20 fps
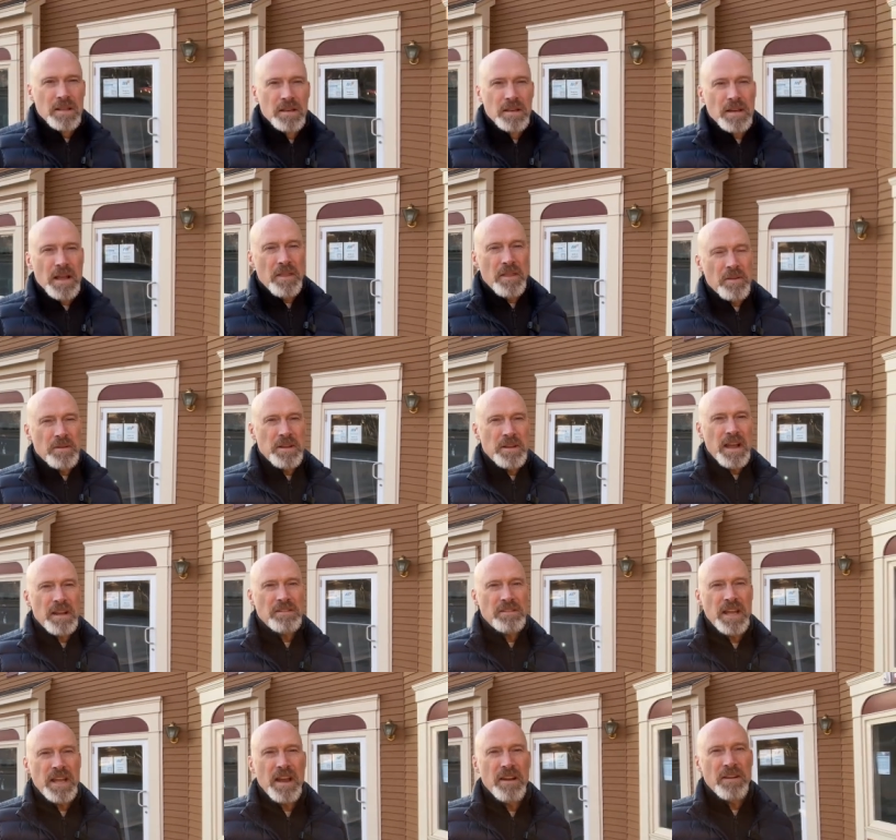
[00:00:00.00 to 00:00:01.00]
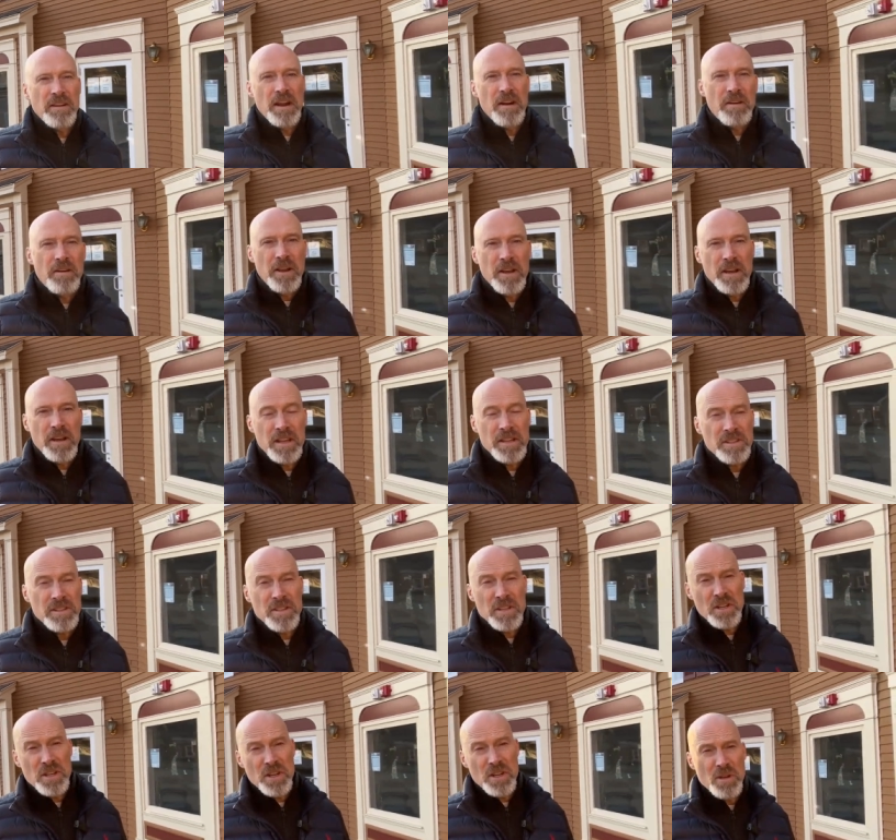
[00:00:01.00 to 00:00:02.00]
Now the downtown area isn't
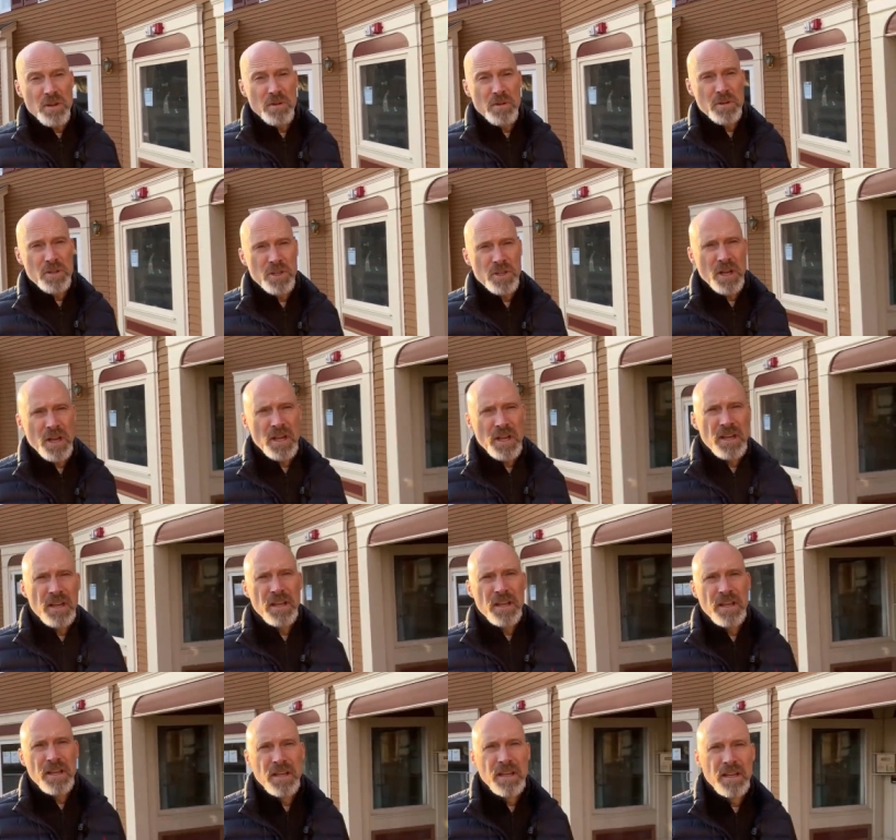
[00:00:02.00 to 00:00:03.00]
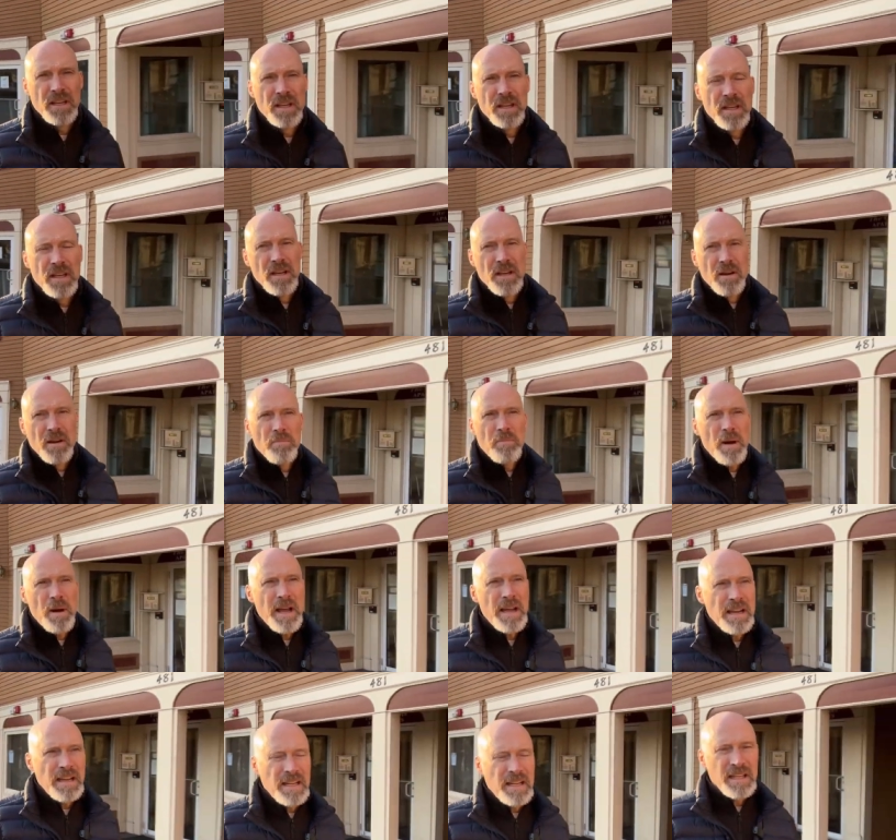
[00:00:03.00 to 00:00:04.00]
huge,
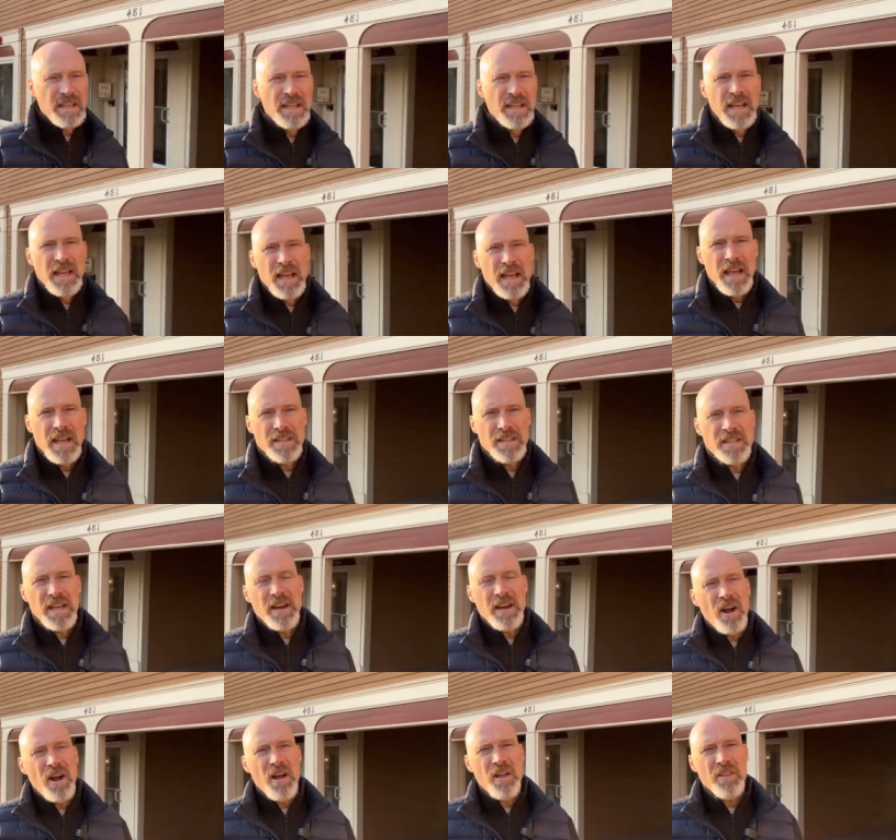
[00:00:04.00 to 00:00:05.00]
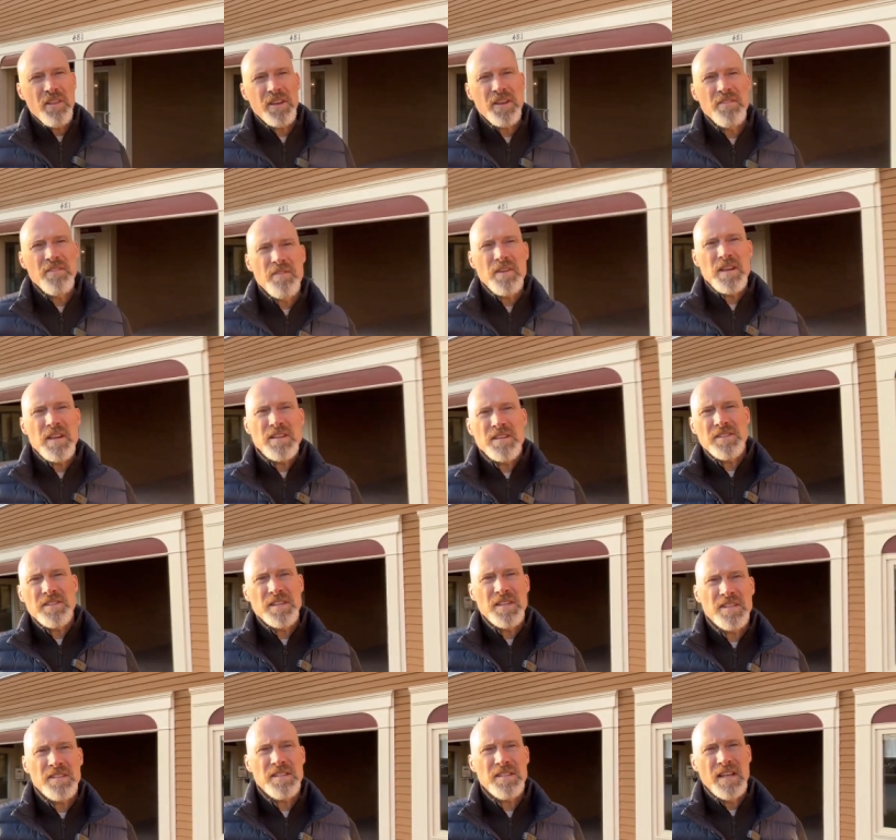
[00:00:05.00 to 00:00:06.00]
but it's got all the
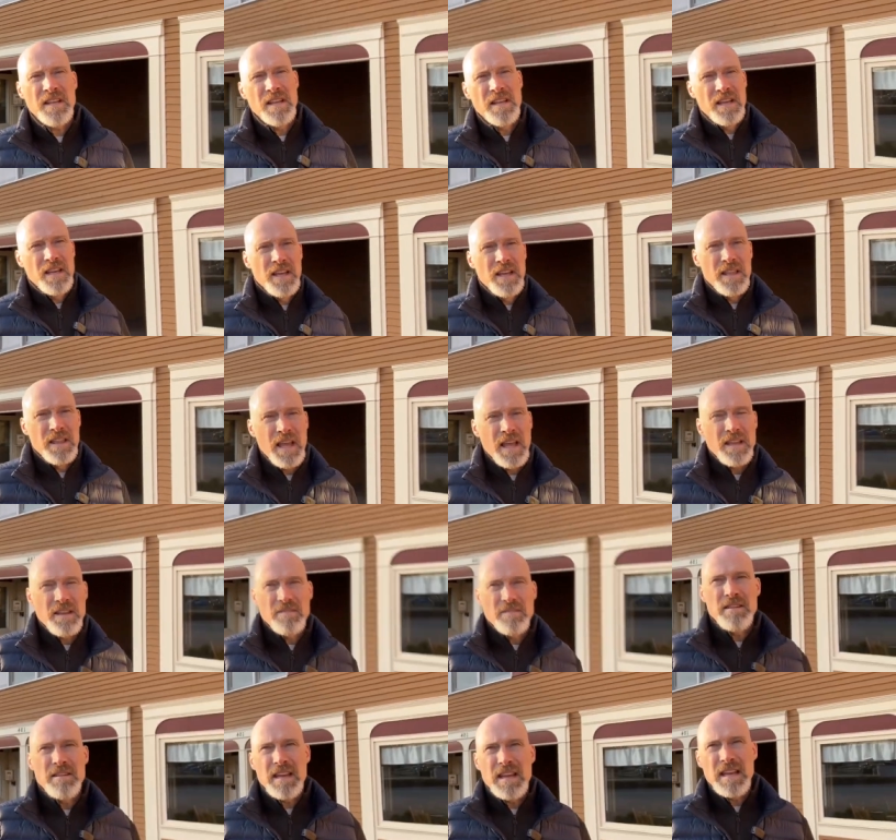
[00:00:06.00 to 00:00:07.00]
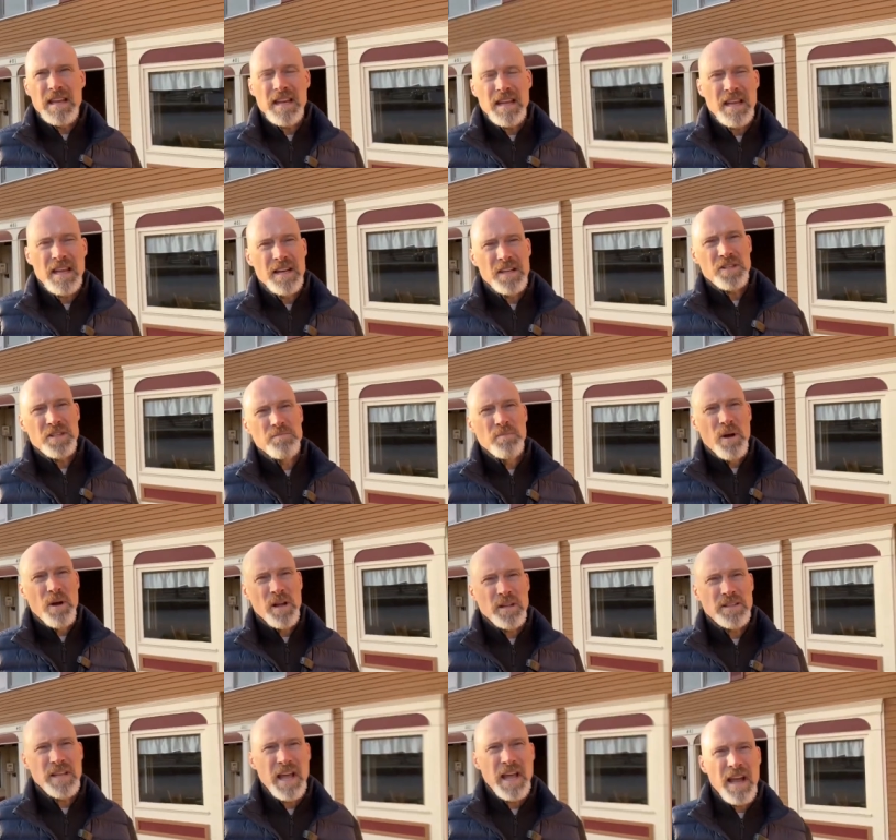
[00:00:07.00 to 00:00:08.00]
conveniences that you need in a
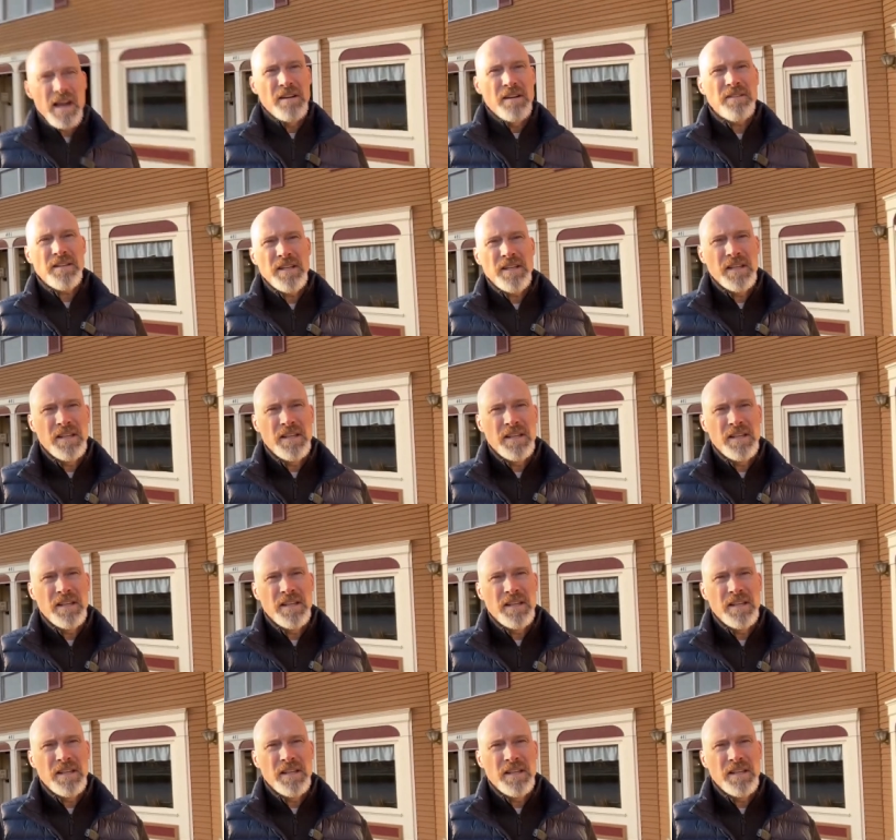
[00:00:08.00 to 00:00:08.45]
small town,